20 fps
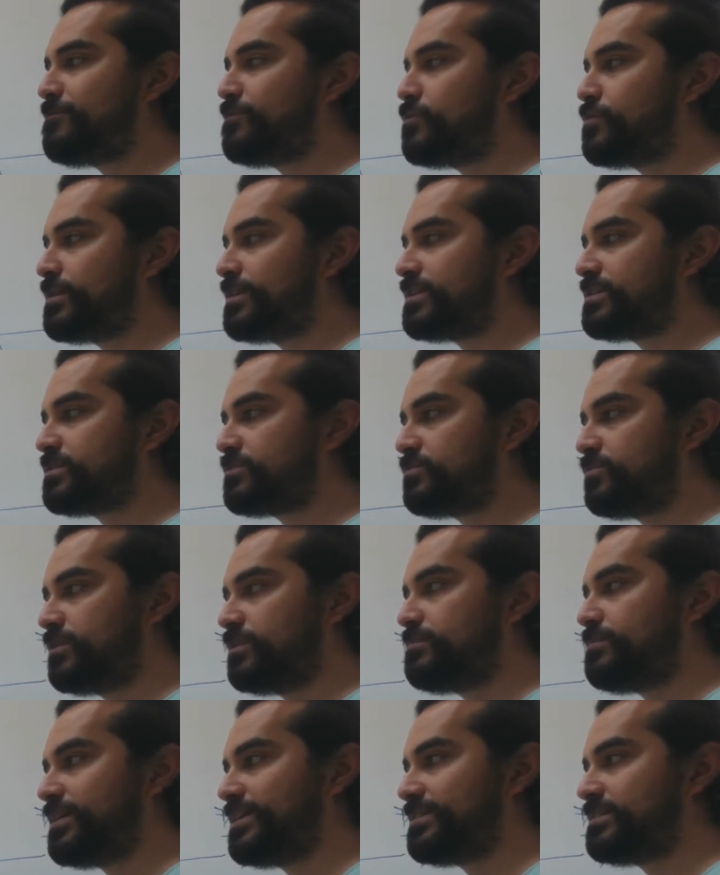4x
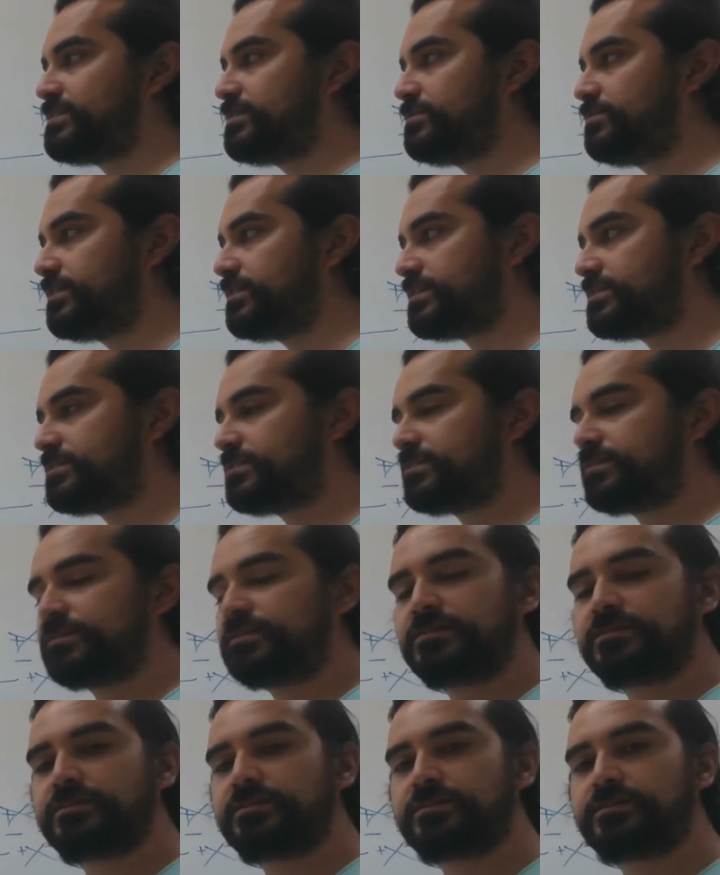squared minus 2x?
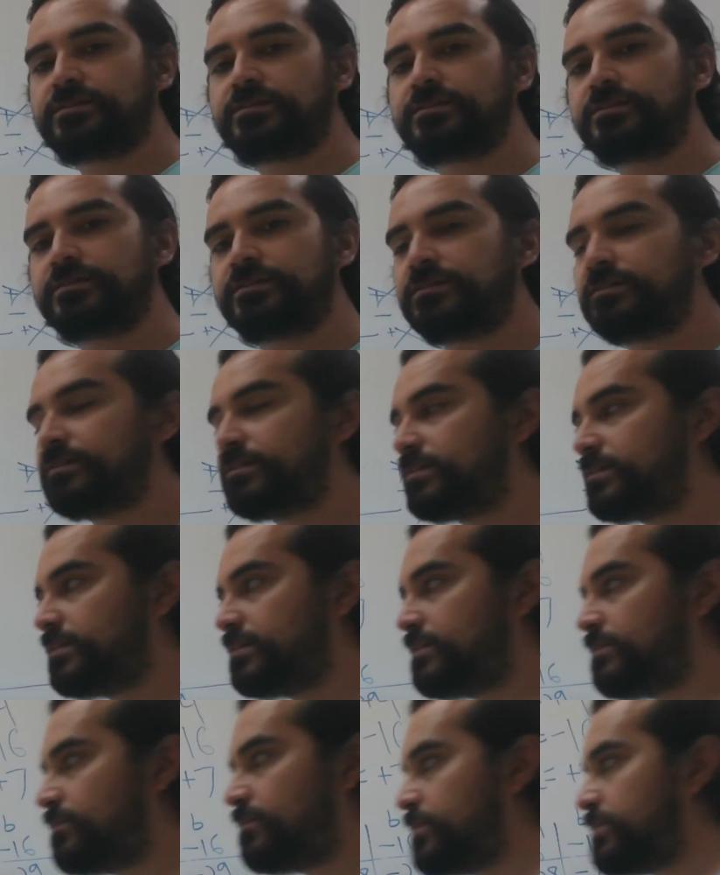
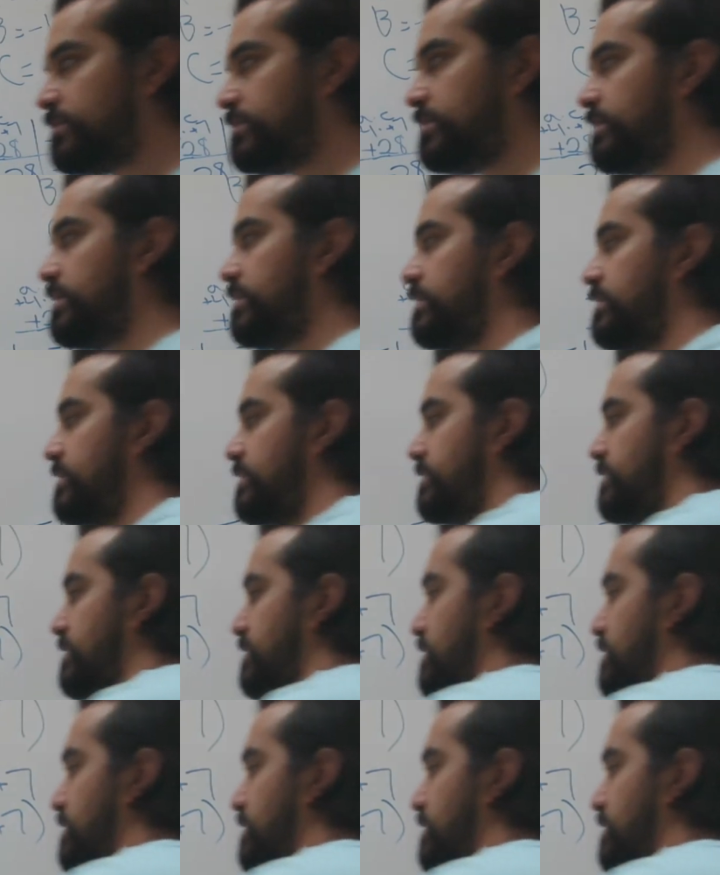First thing is,